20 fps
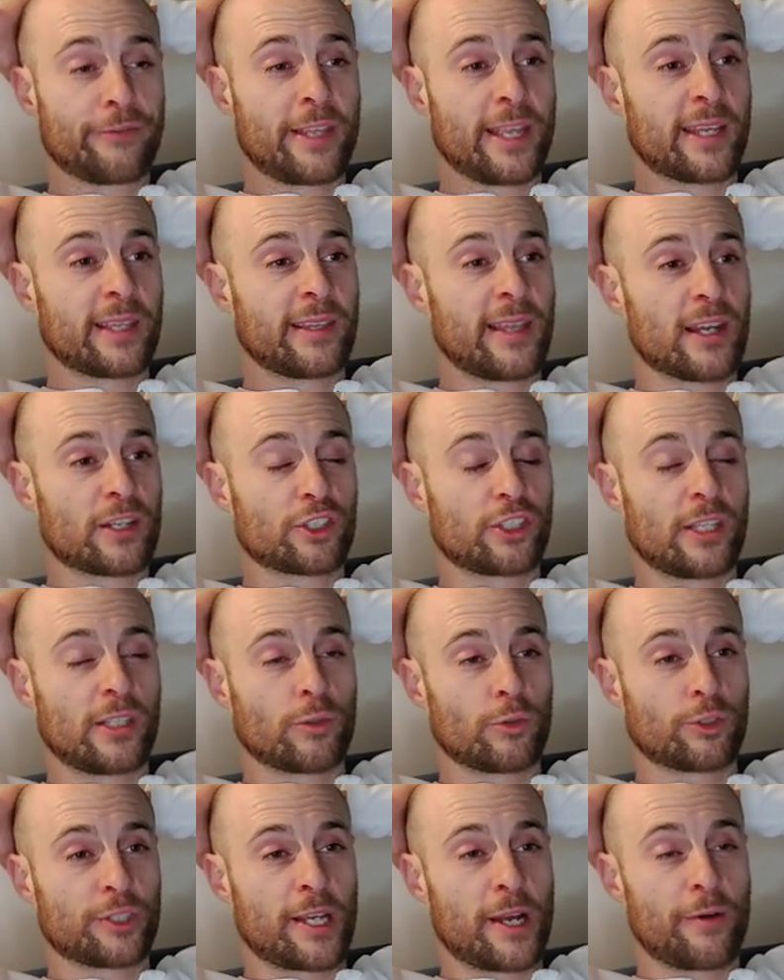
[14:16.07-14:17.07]
taken action
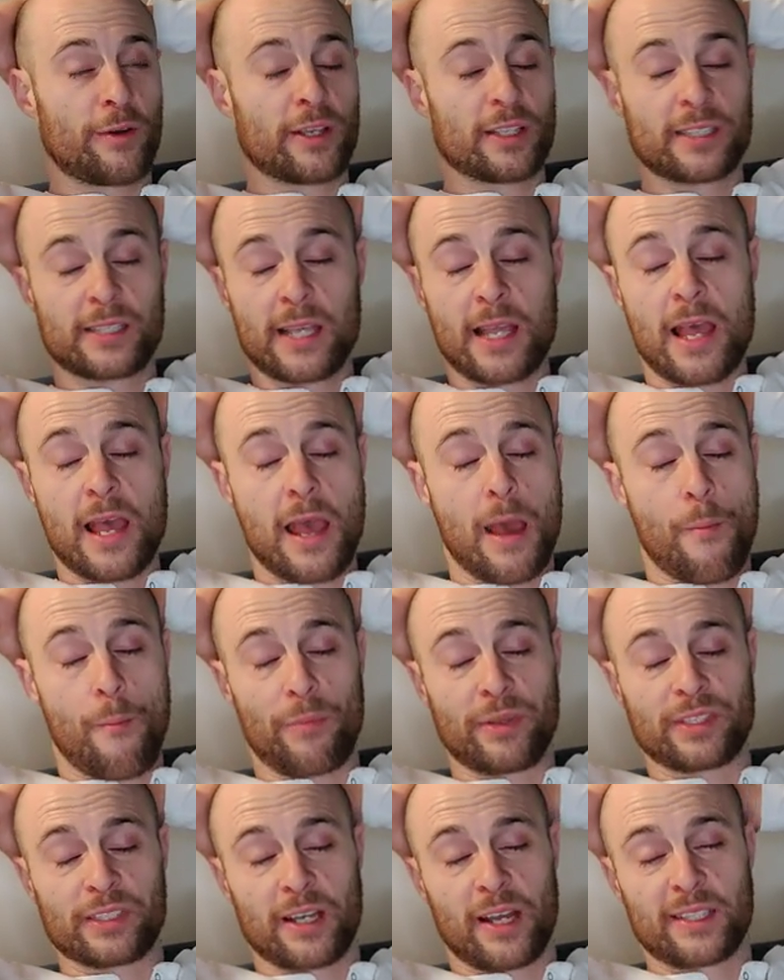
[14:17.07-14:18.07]
in those areas.
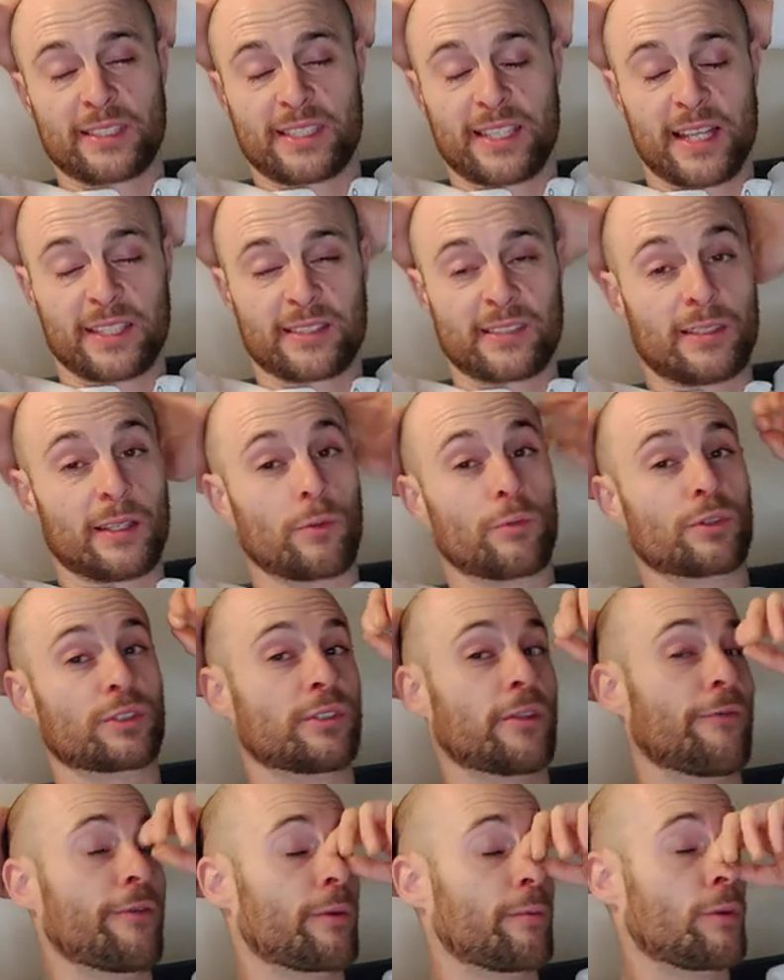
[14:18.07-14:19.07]
And besides that, there
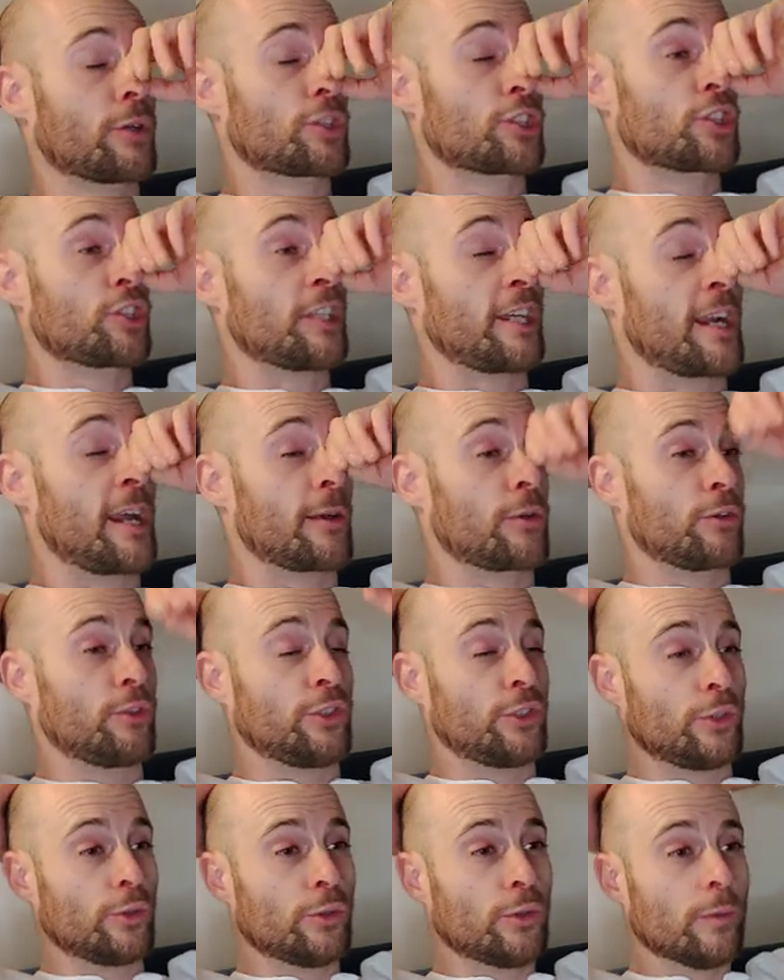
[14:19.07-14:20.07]
was nothing much that I
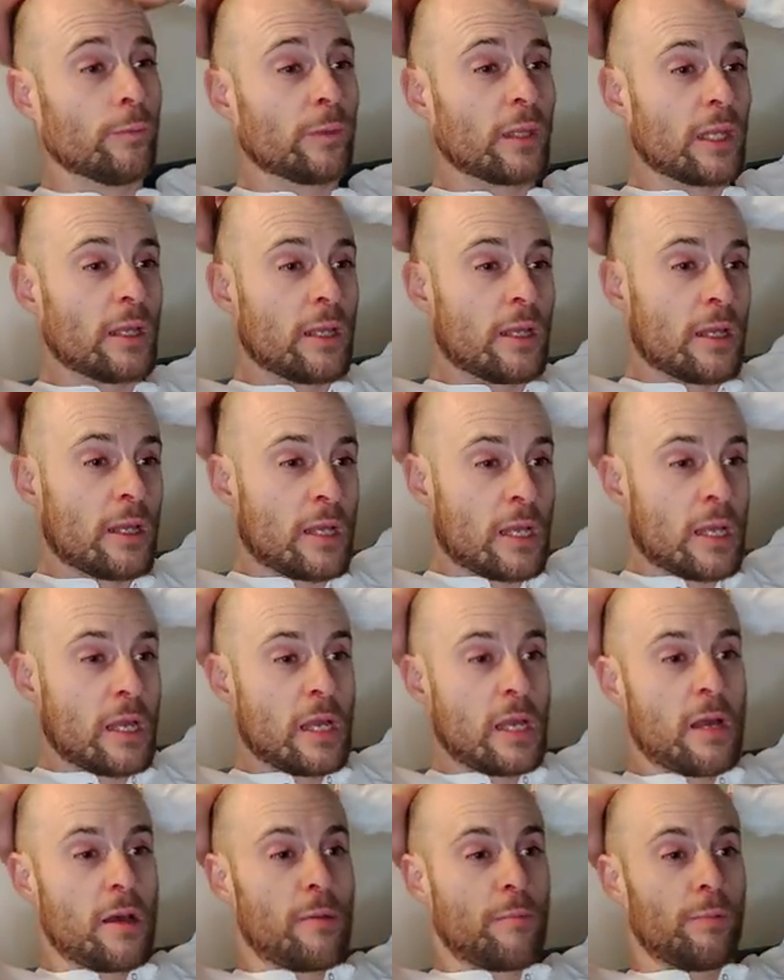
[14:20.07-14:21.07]
could do.
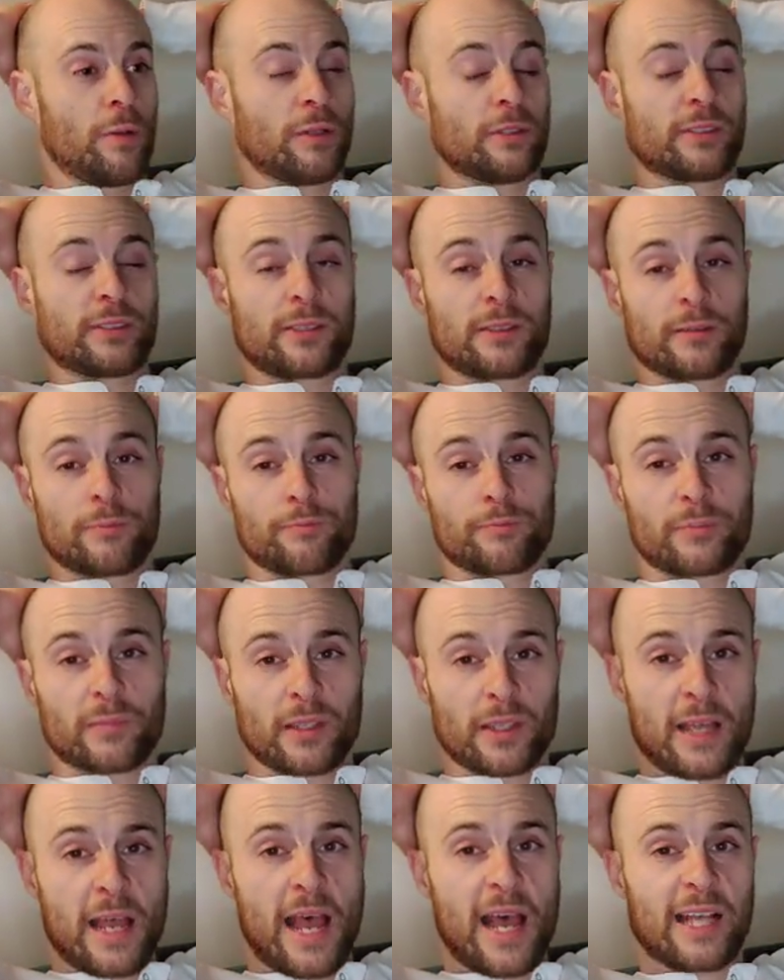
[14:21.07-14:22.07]
But
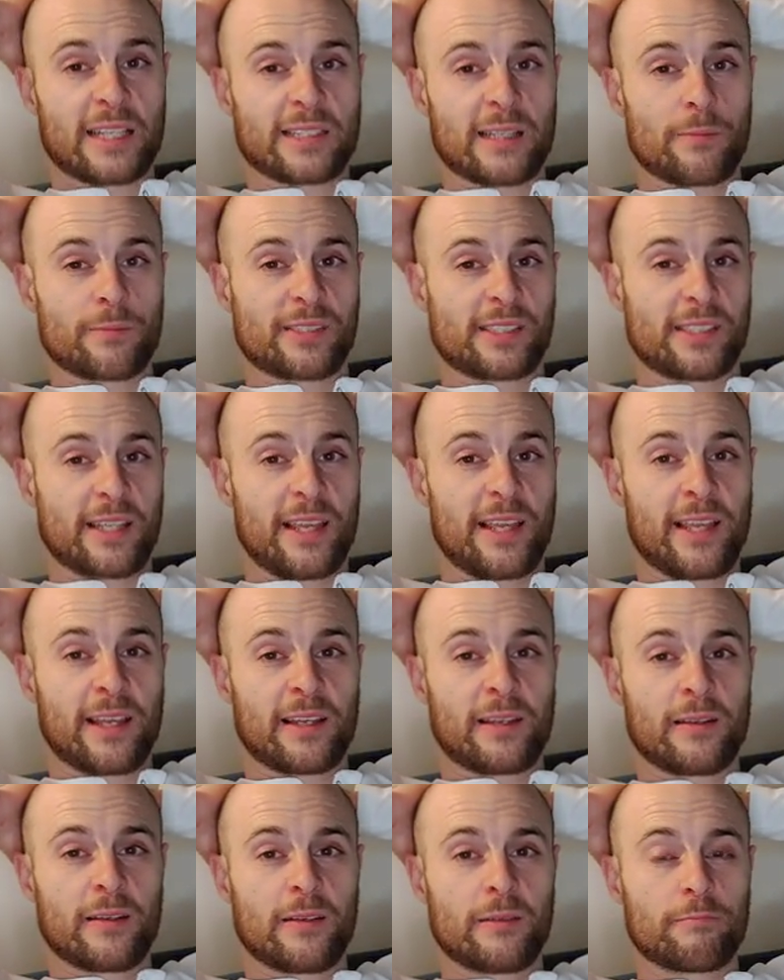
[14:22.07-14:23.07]
as I'm
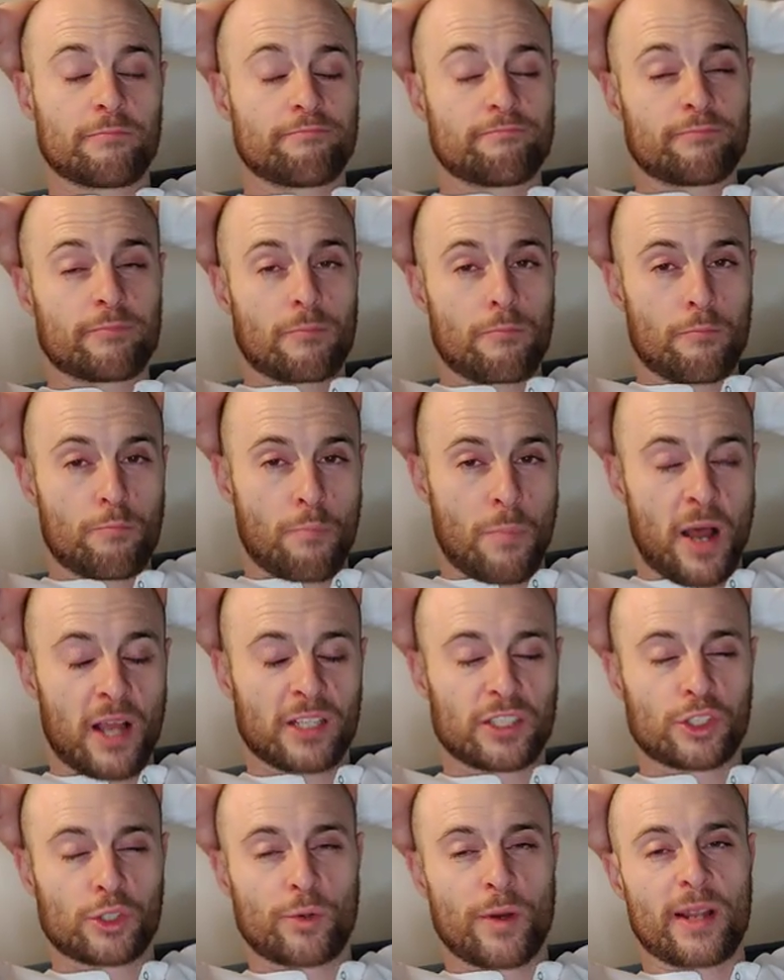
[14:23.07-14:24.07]
saying,
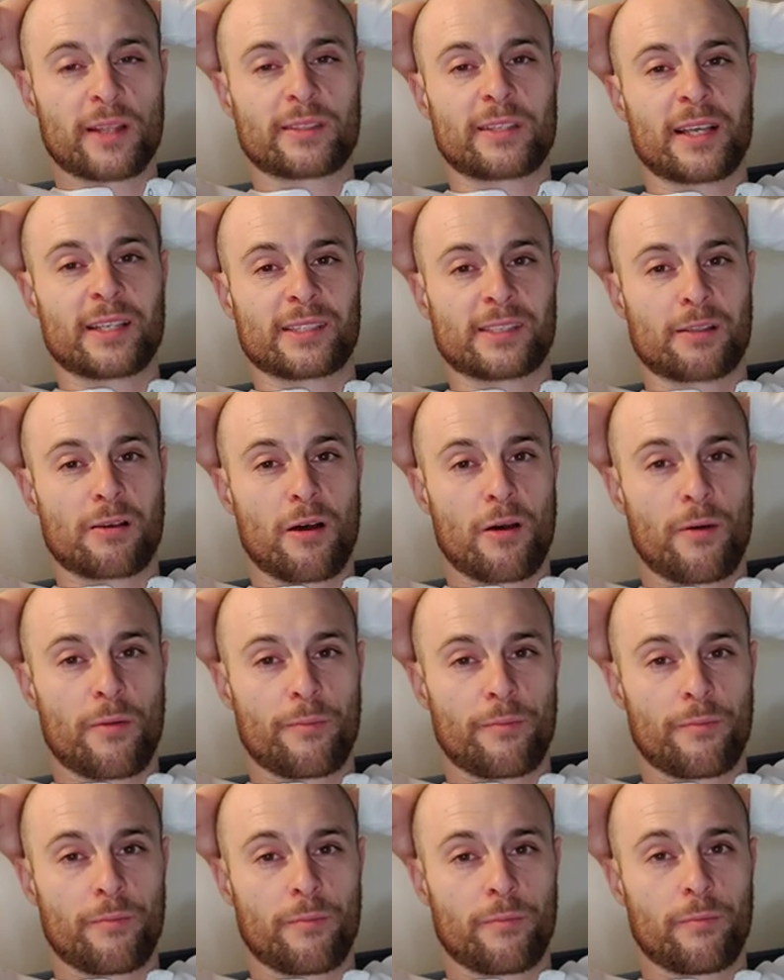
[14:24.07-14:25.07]
my strength has
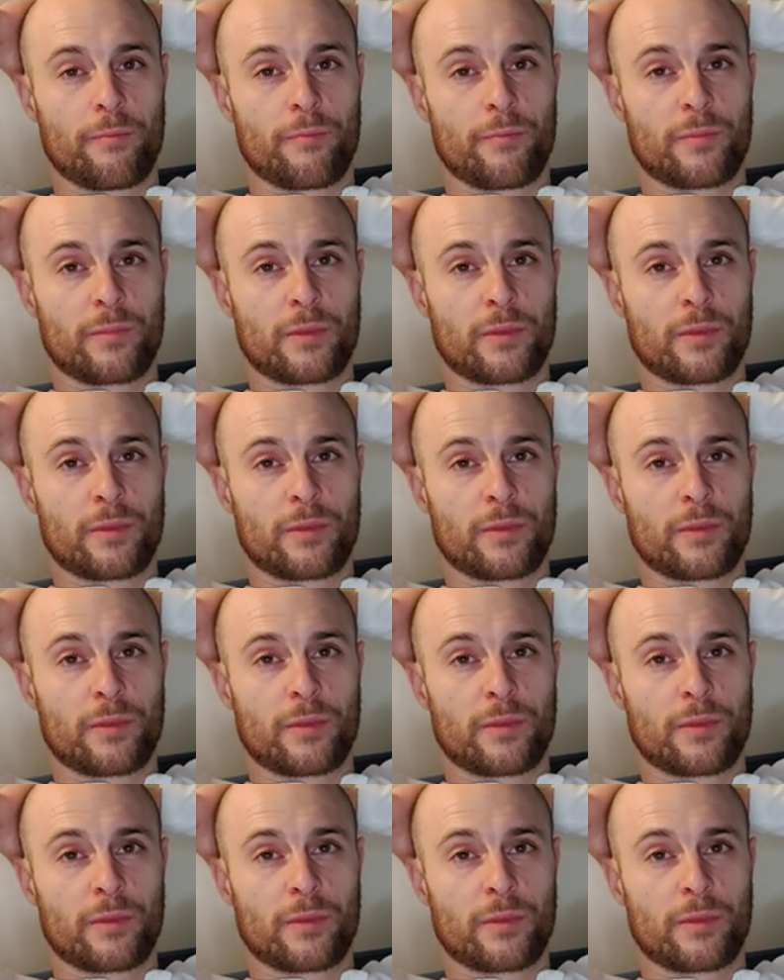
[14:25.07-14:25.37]
gone